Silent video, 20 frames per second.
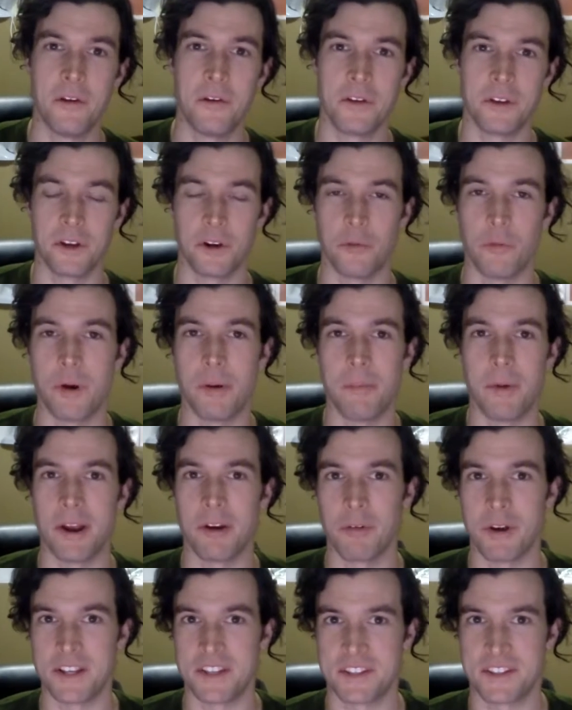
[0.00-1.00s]
when my
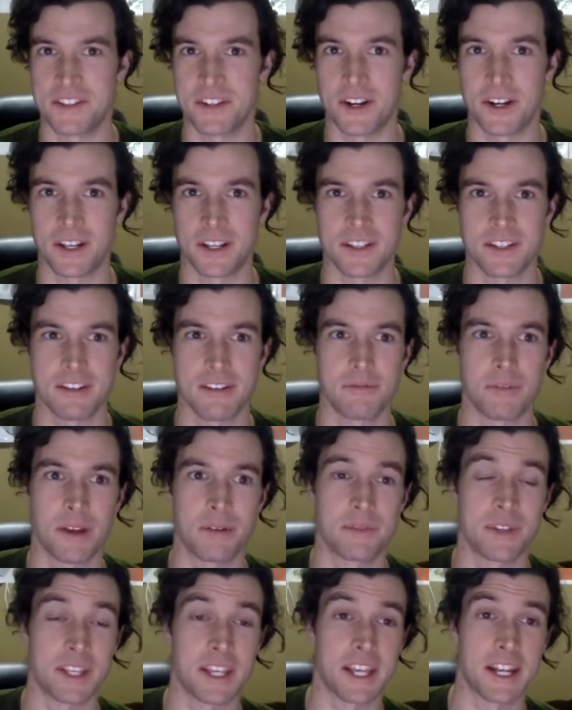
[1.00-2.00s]
race is starting, because
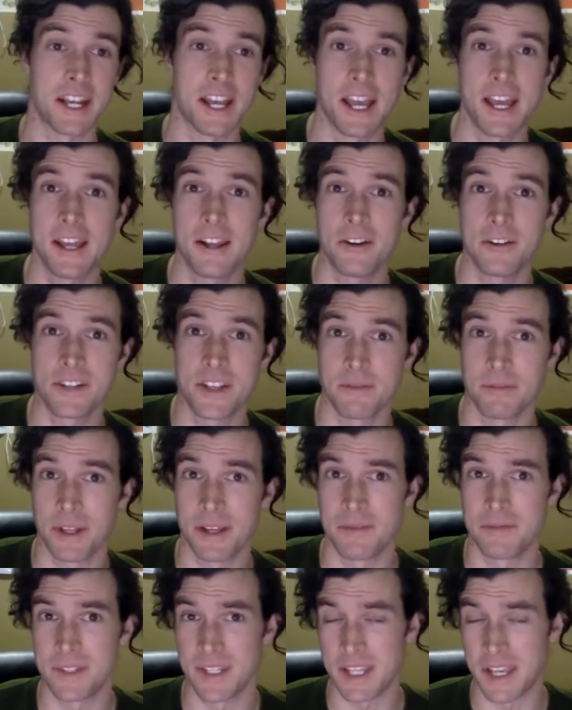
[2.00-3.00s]
sometimes I get ahead or
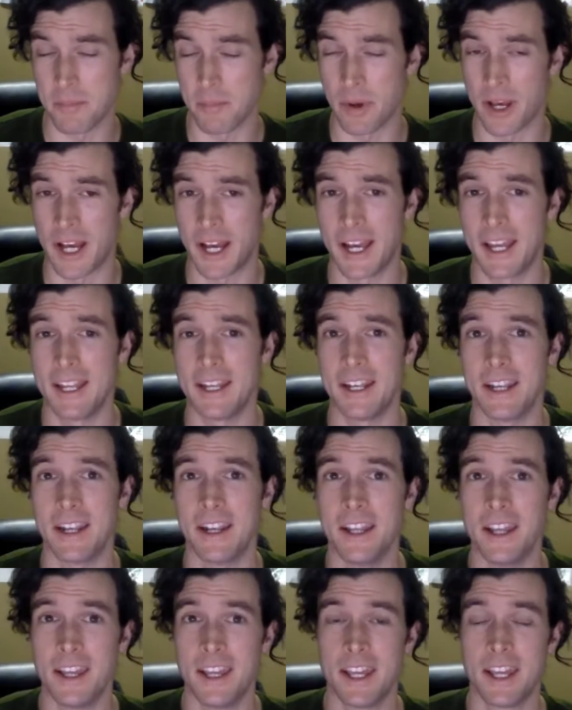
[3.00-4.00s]
sometimes I get behind, and
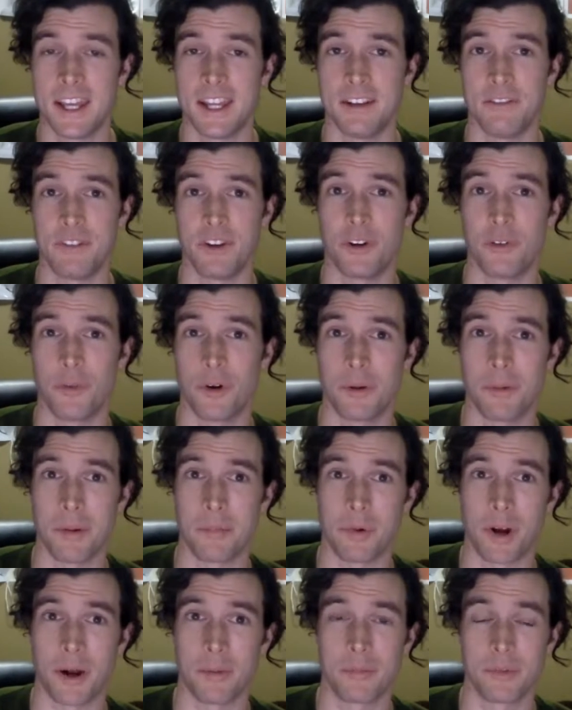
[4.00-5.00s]
if you don't warm
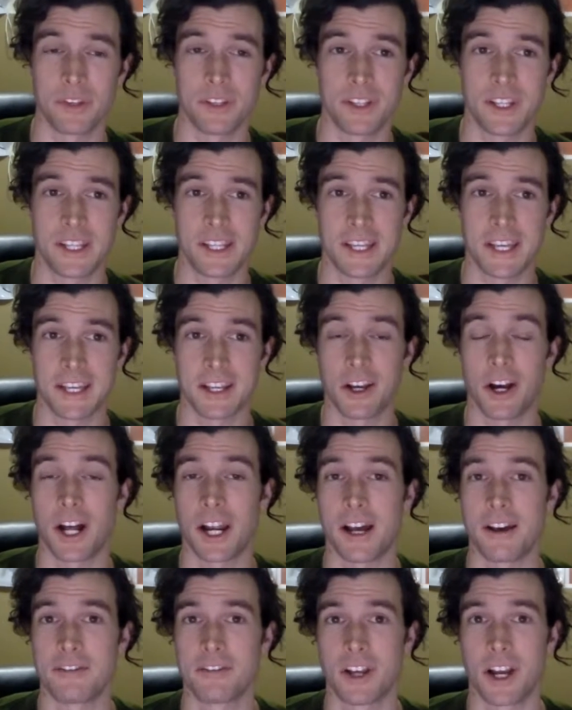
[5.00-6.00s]
up properly, you can get
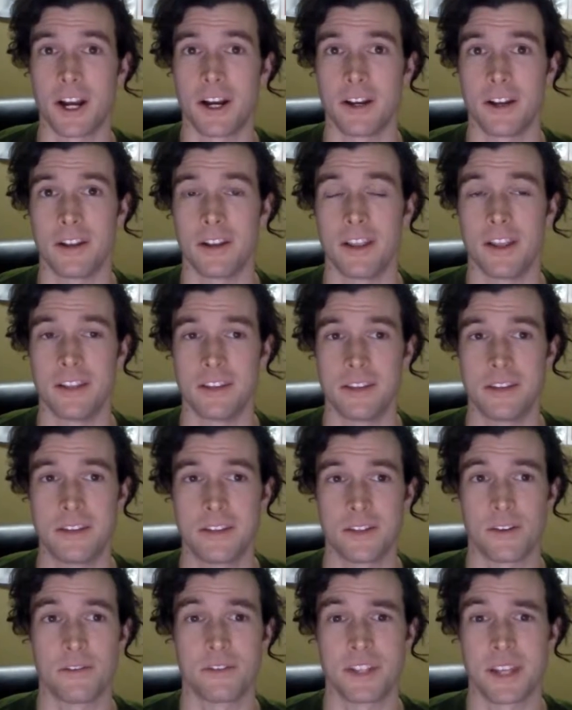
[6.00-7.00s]
caught off guard, and
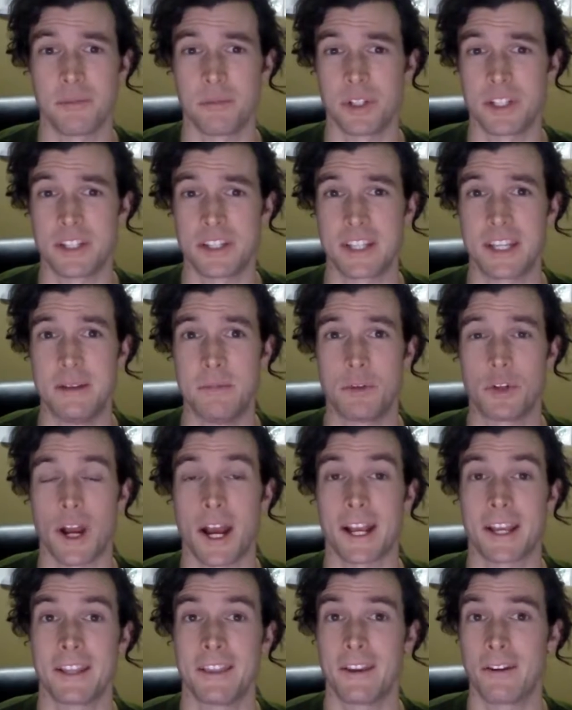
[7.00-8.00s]
so I was able to keep
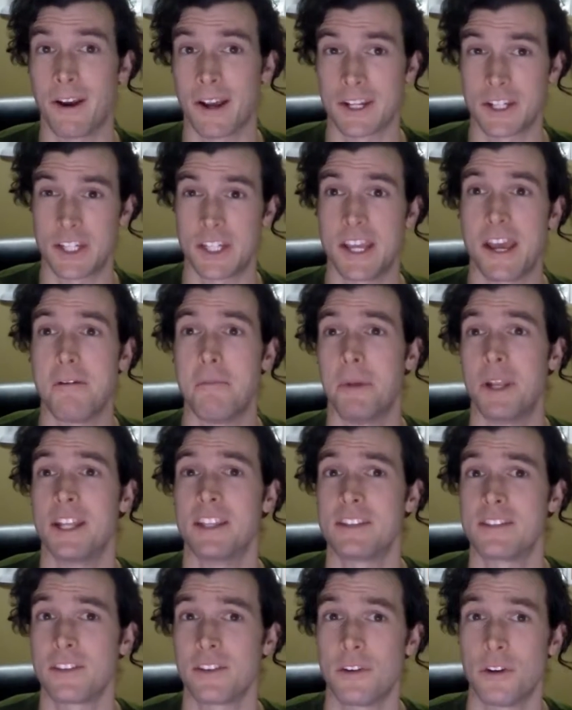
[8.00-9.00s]
track, and they're actually 10
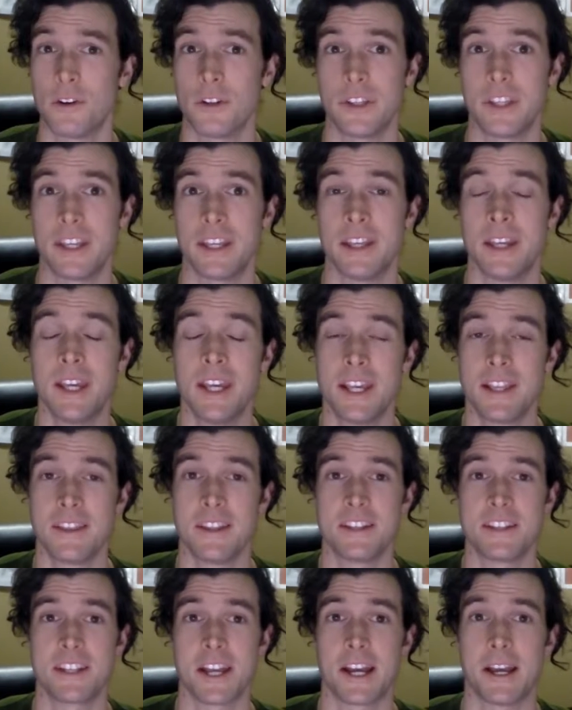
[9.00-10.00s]
minutes early
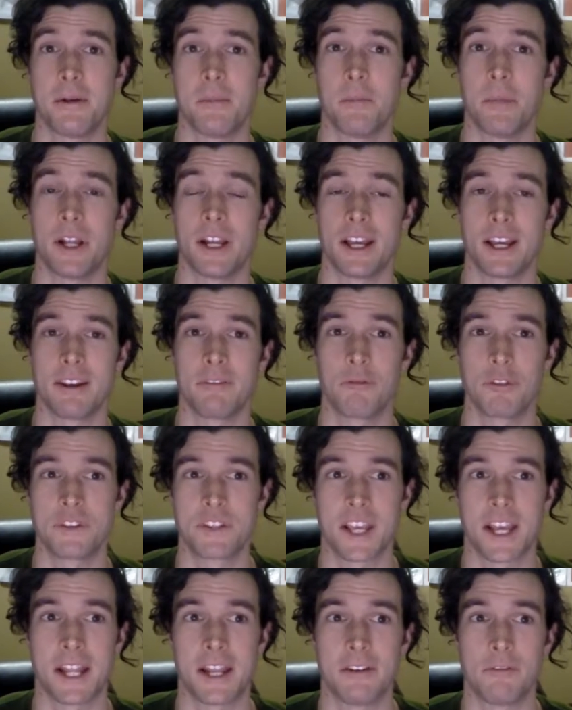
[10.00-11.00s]
this time, but I
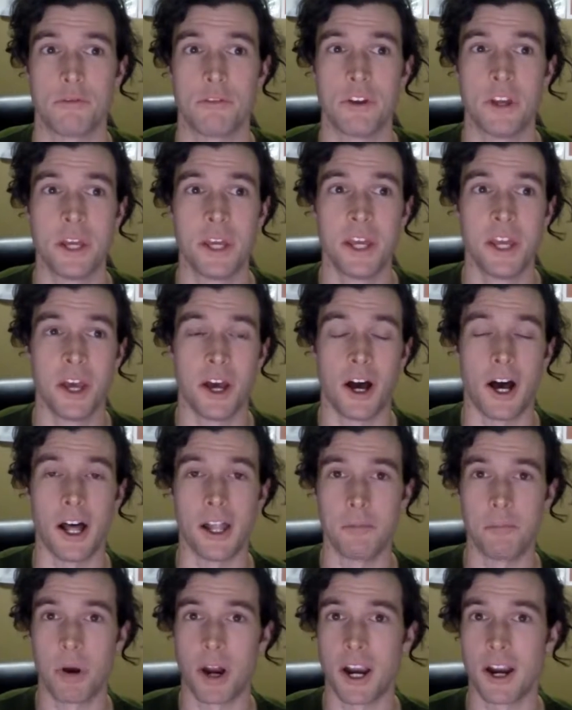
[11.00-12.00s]
was kind of
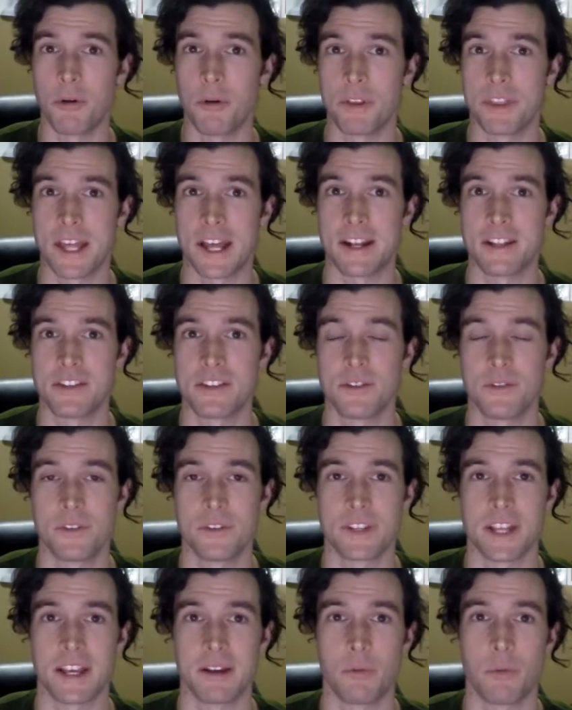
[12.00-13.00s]
on par with that as soon
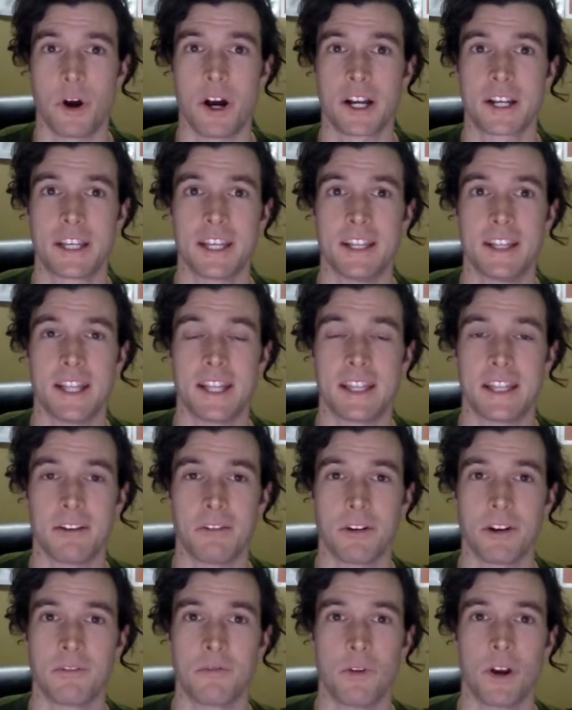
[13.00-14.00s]
as I walked in, that they
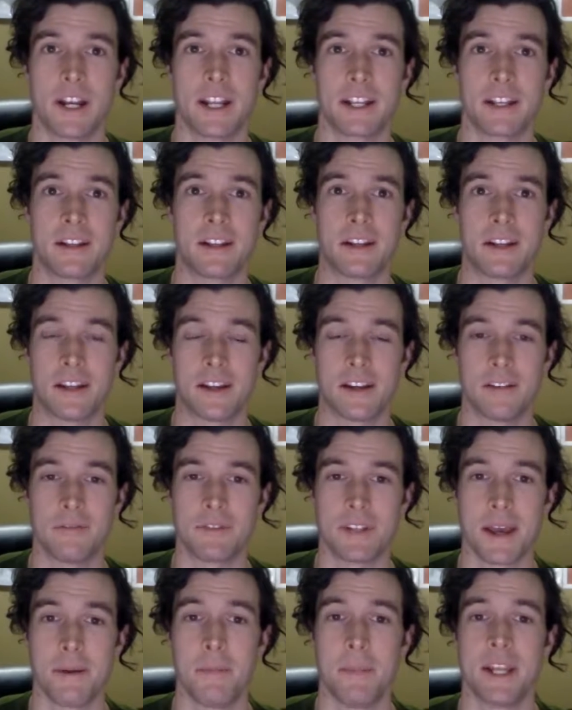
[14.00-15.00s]
were running
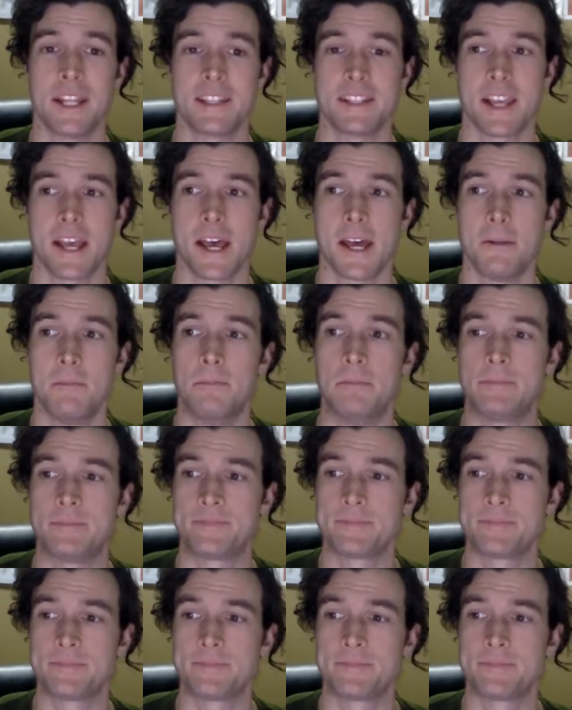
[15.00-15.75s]
10 minutes ahead,